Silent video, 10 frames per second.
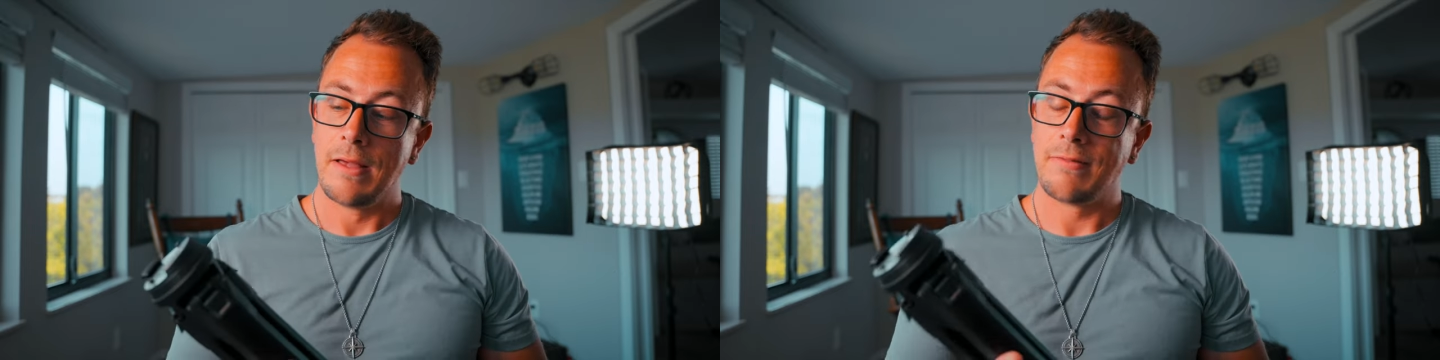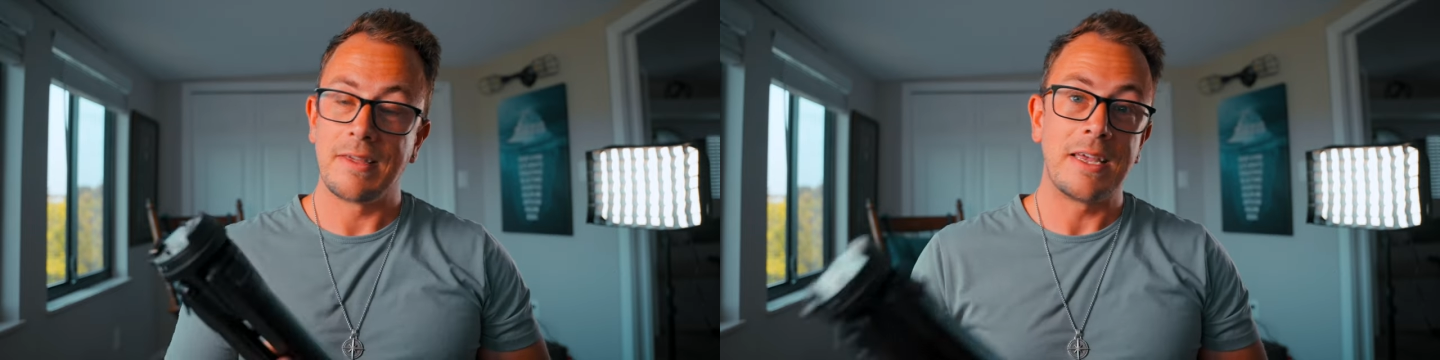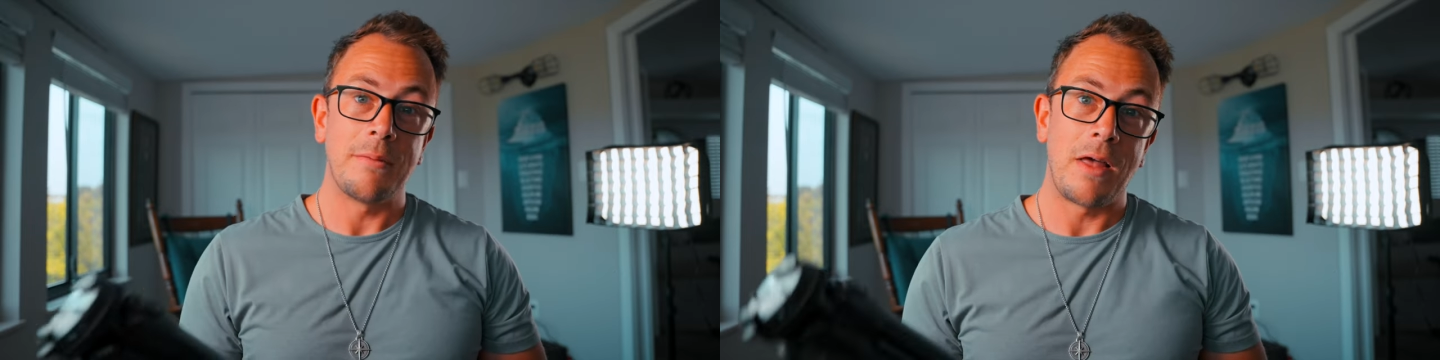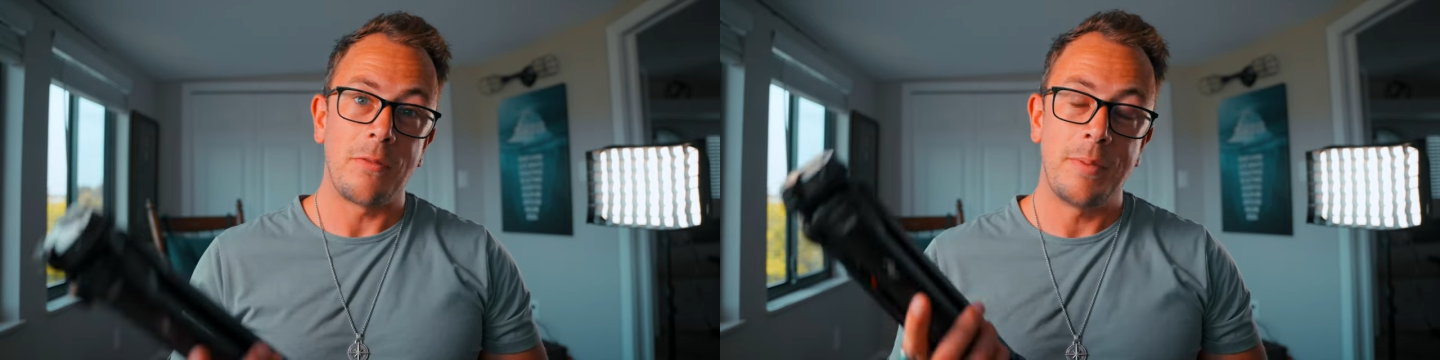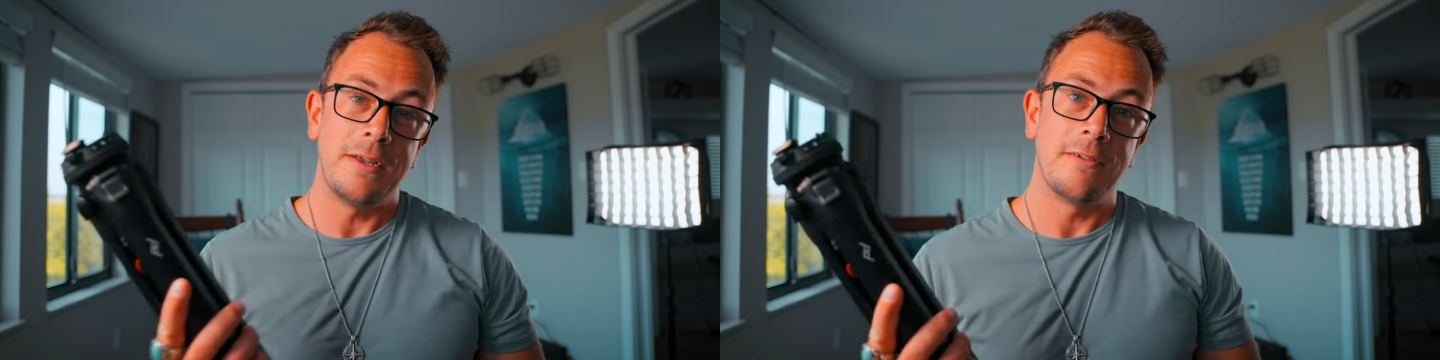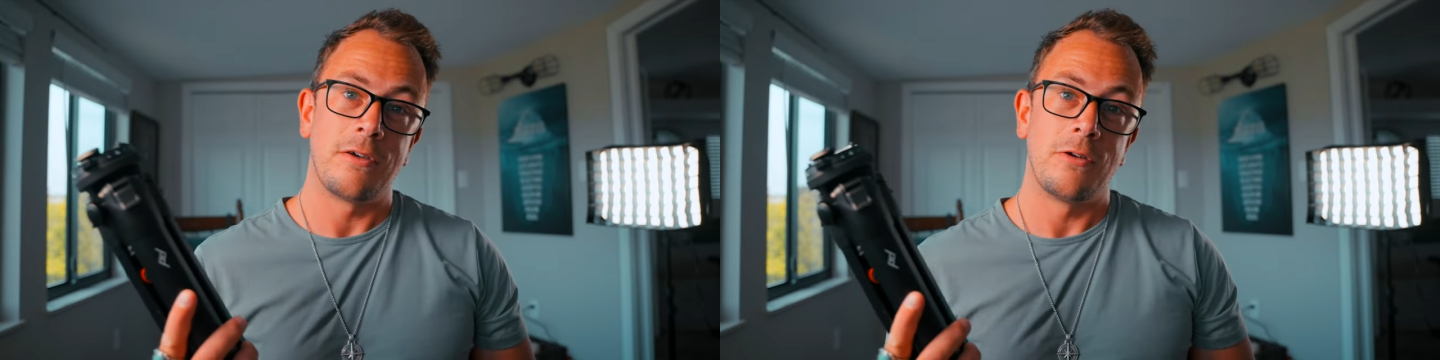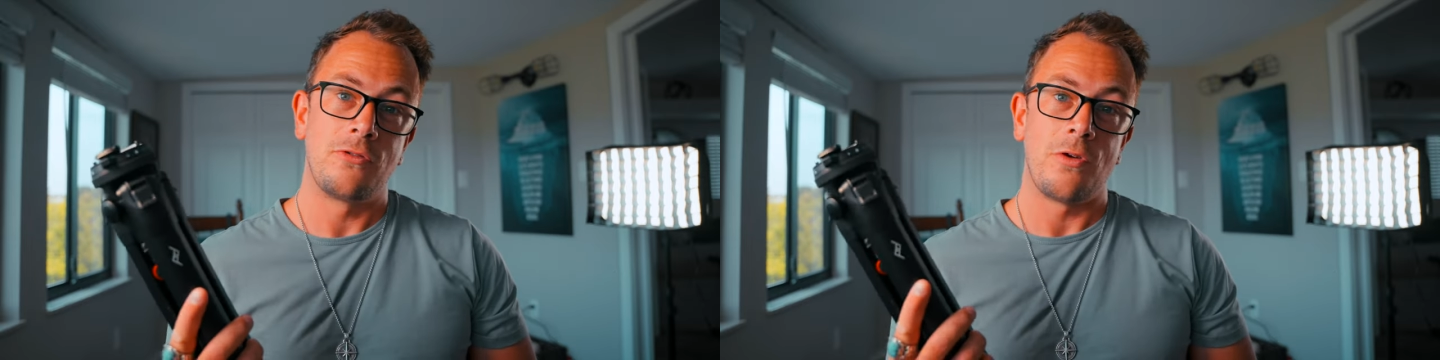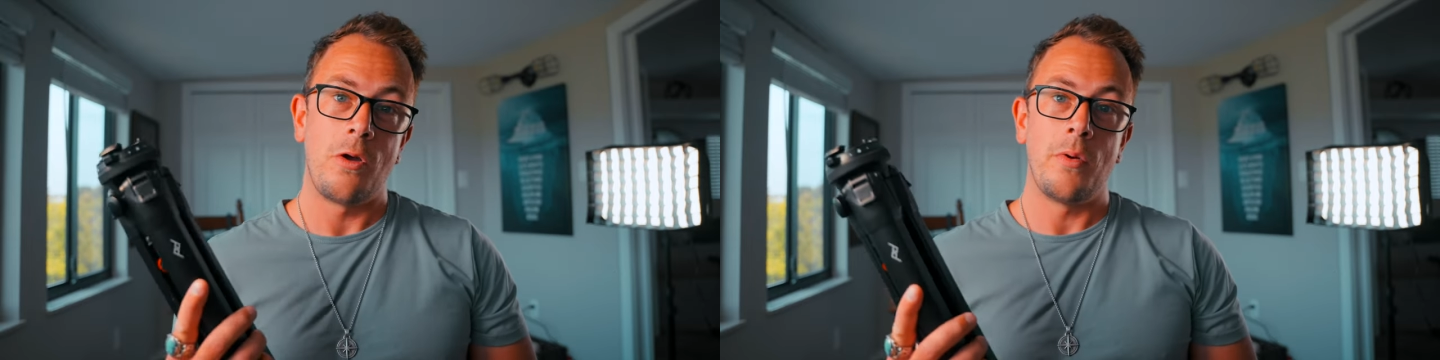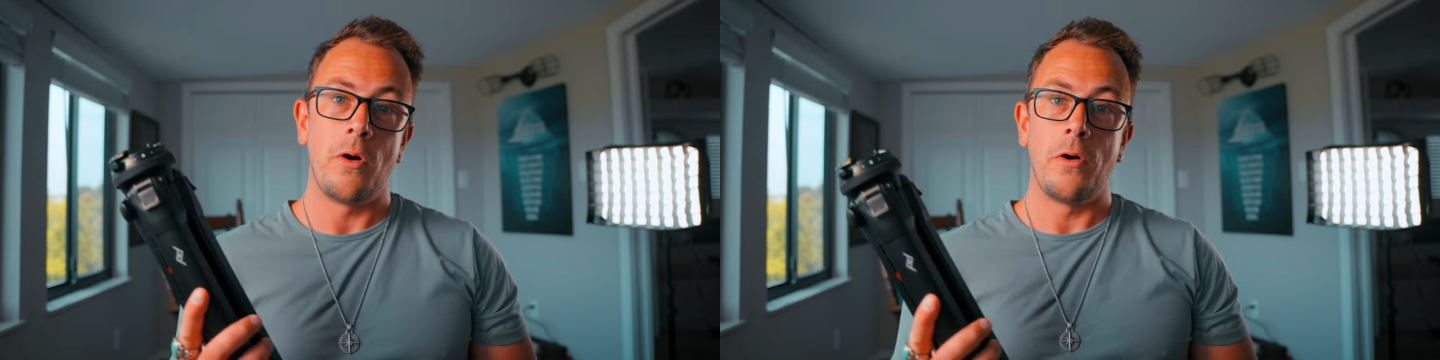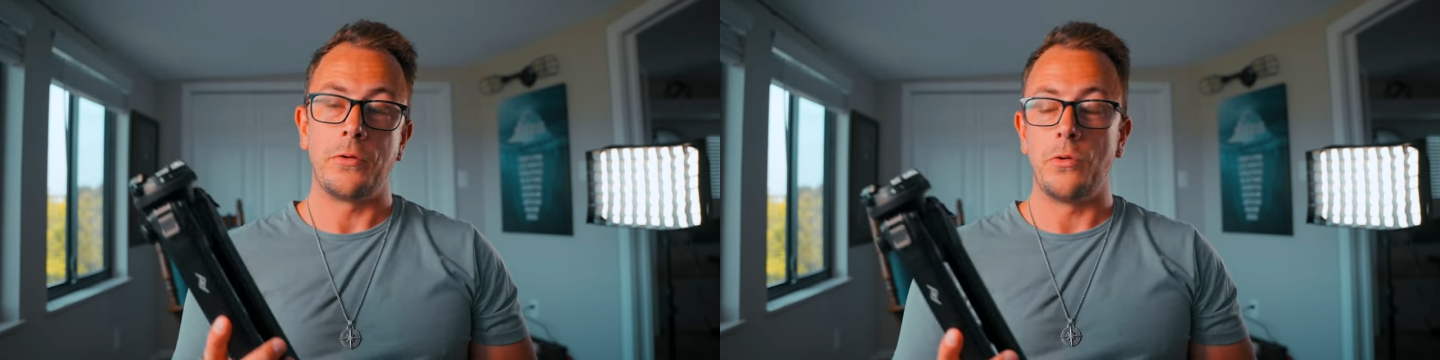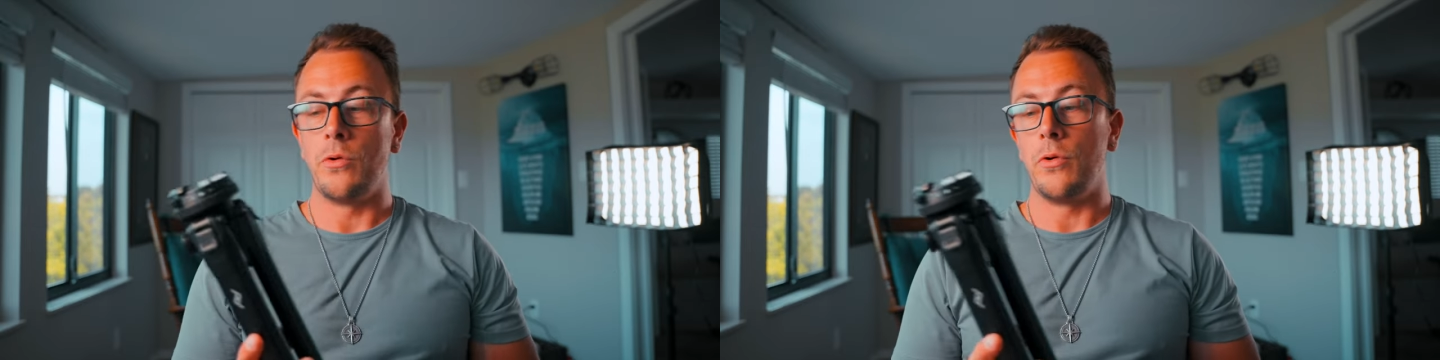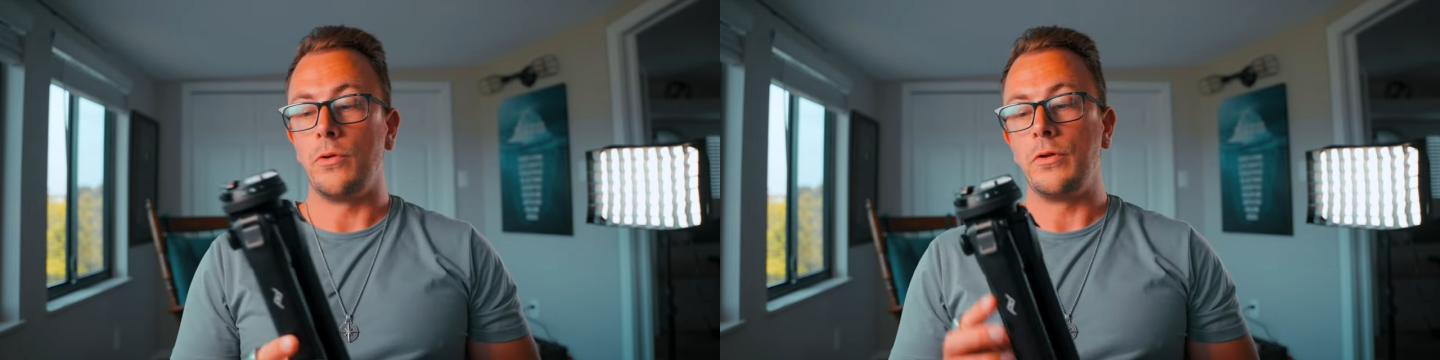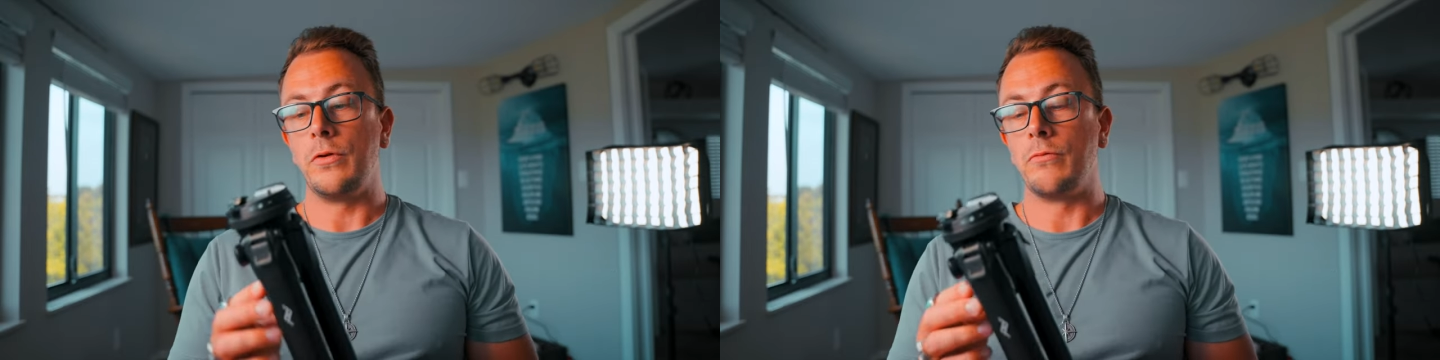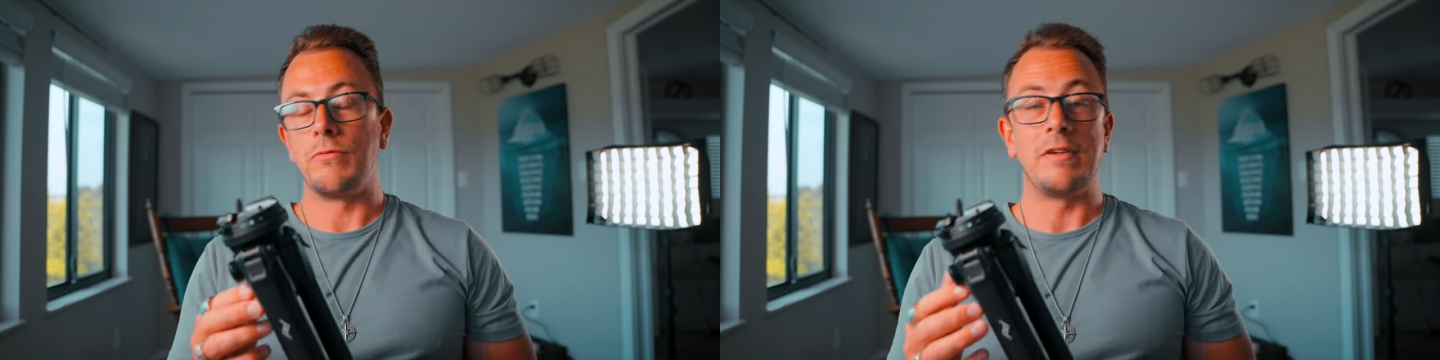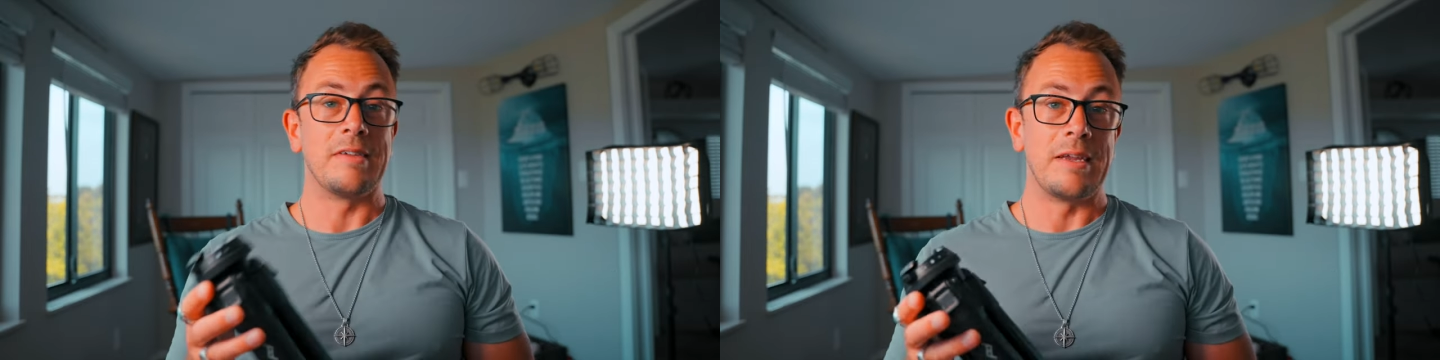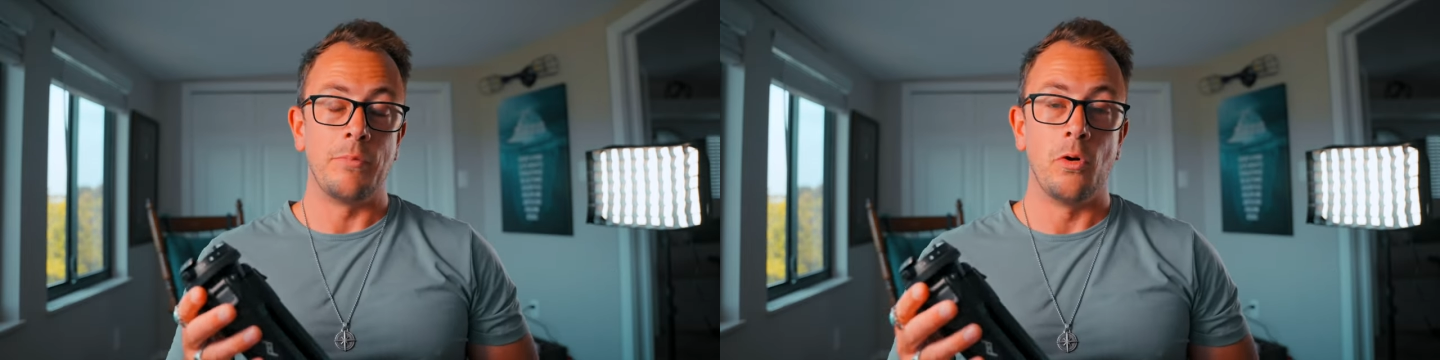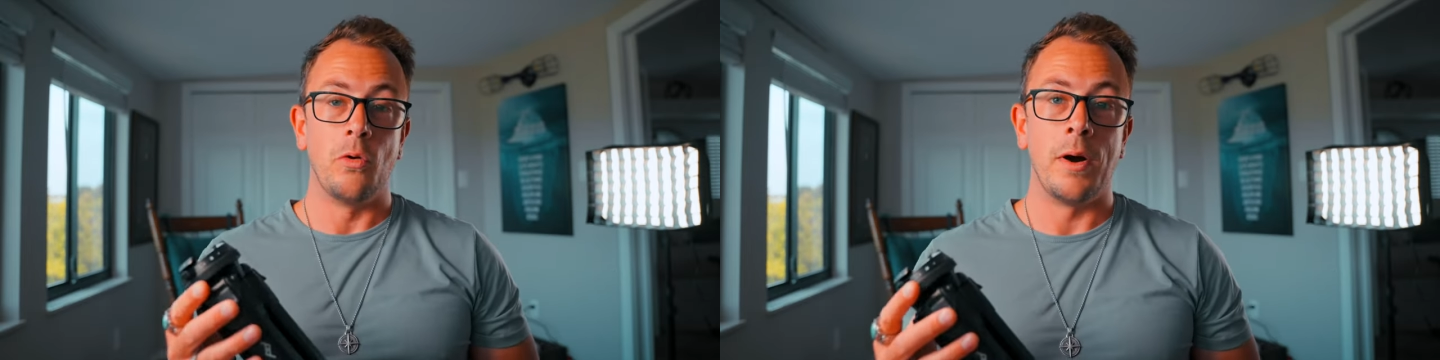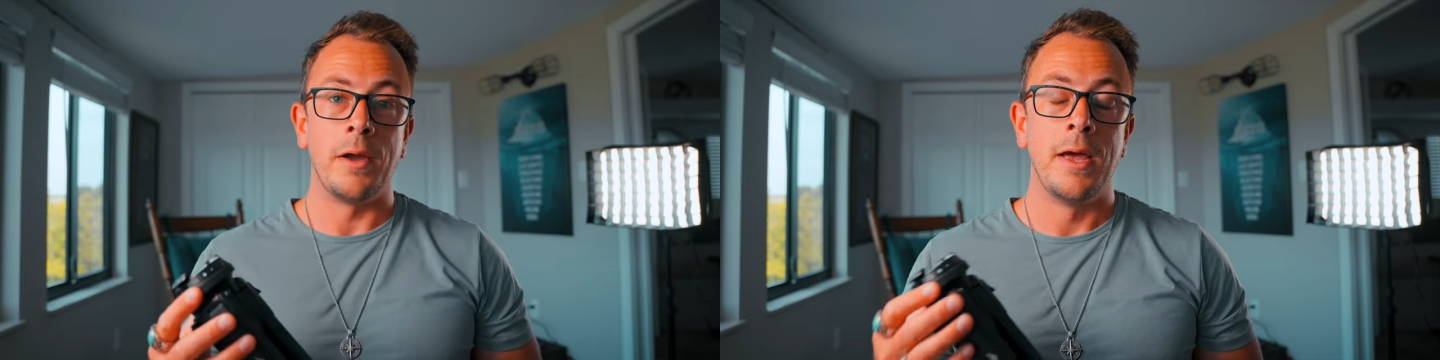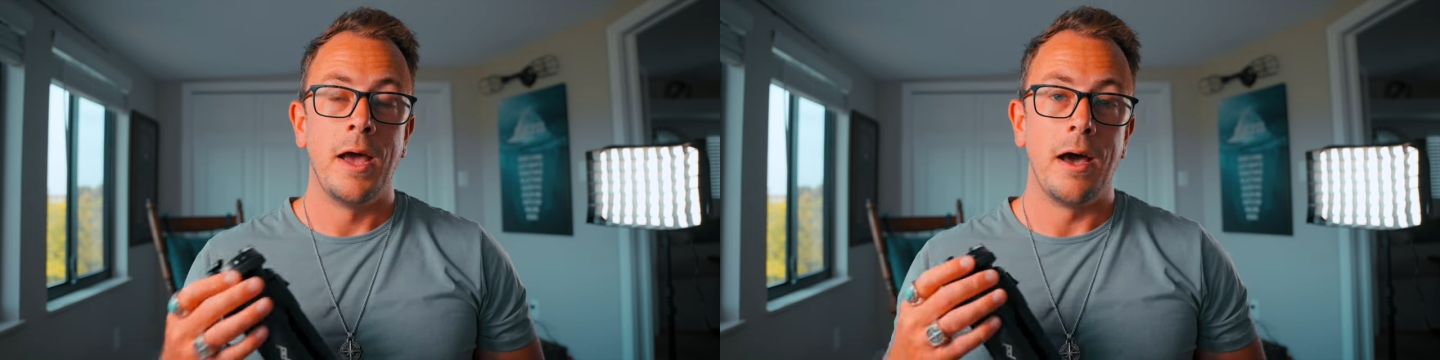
thinking about the Peak Design tripod or you've recently bought one,